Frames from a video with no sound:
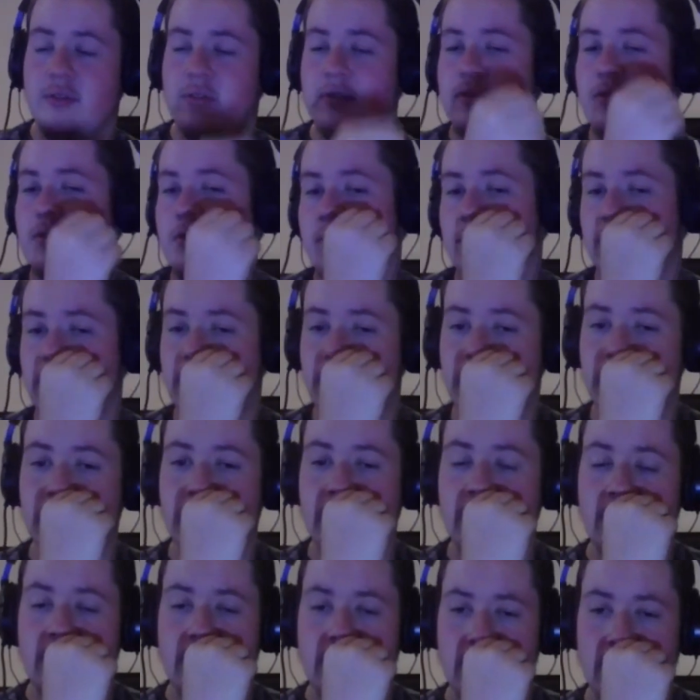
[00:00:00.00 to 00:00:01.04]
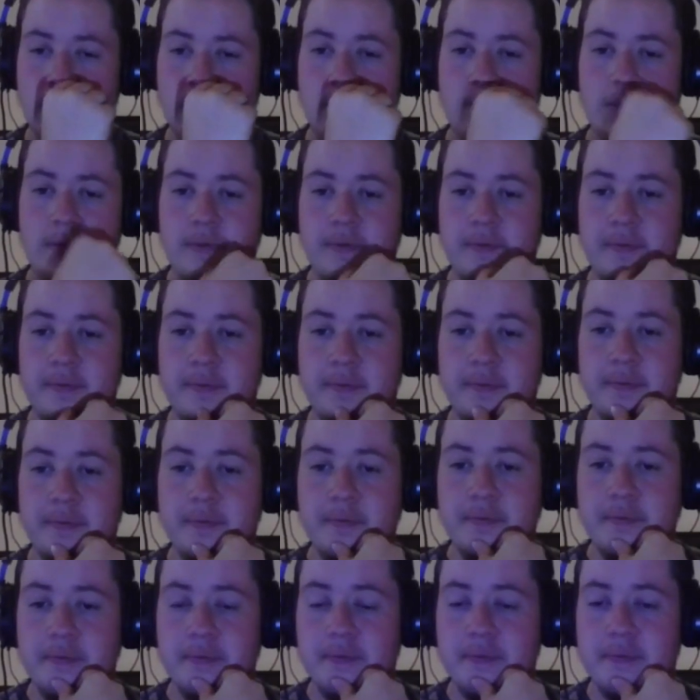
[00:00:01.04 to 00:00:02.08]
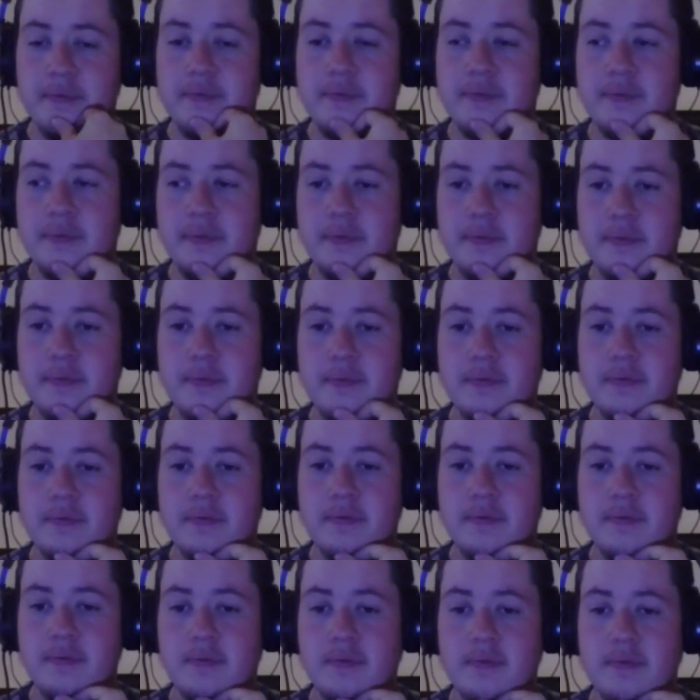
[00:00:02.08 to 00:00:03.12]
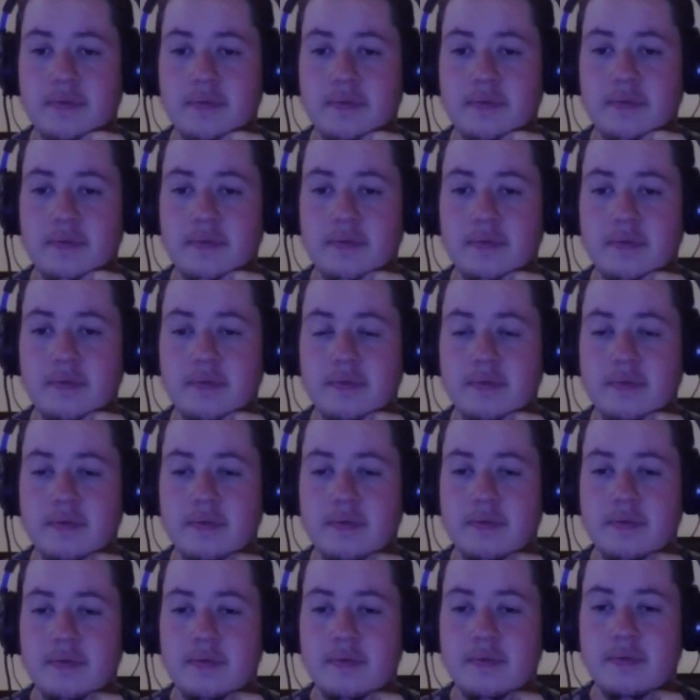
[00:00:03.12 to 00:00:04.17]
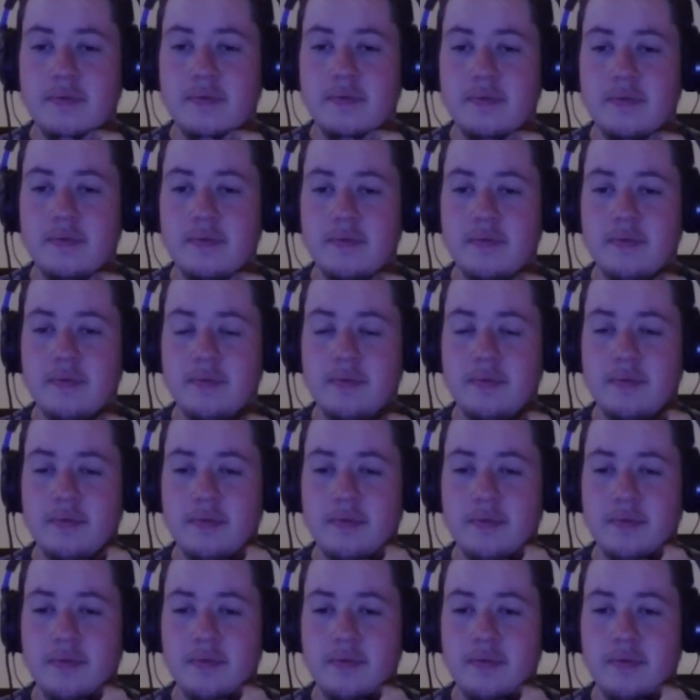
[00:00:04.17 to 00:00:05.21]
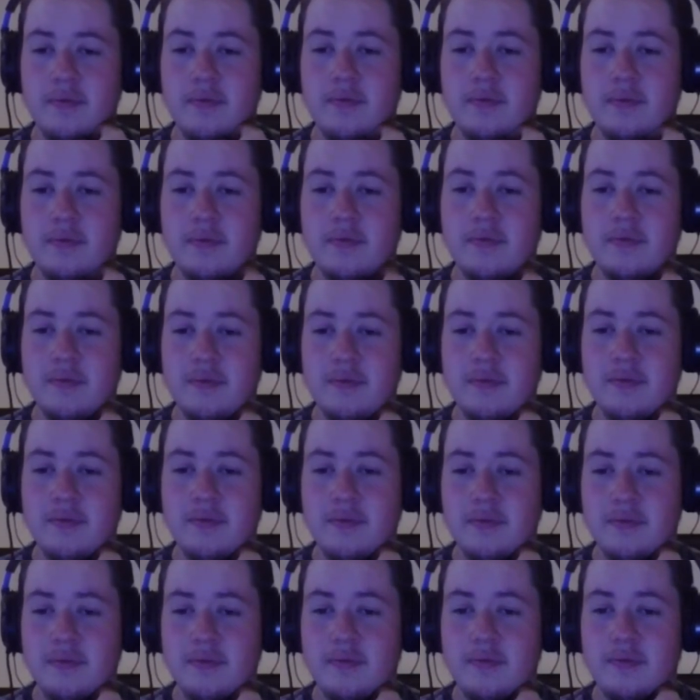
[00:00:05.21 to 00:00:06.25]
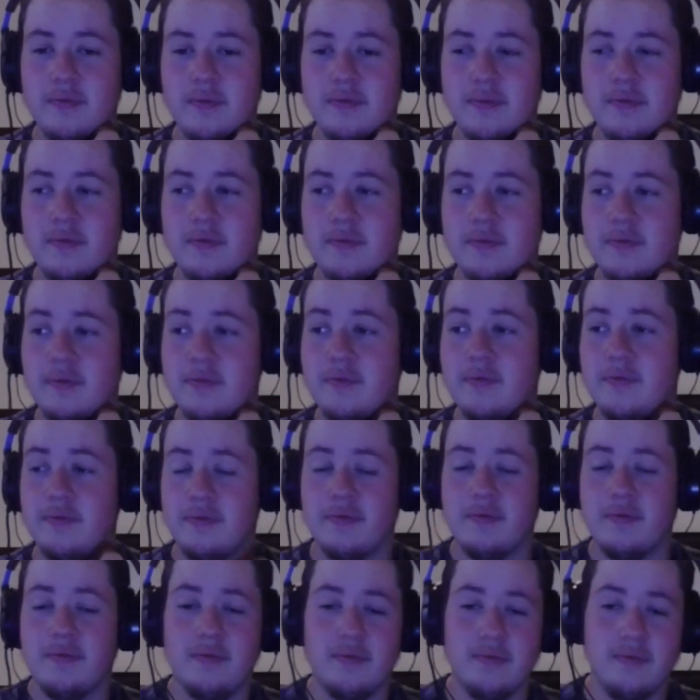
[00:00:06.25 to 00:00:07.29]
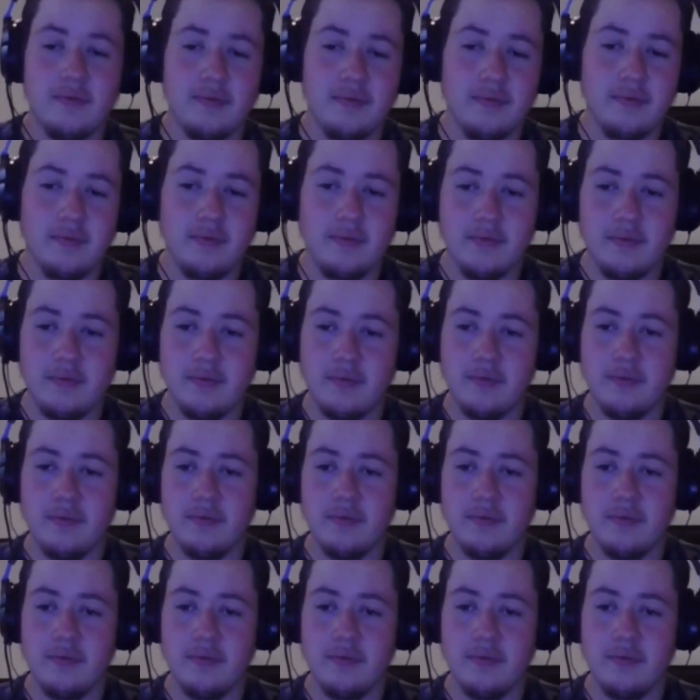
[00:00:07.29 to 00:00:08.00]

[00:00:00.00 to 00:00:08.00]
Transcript: (not speaking)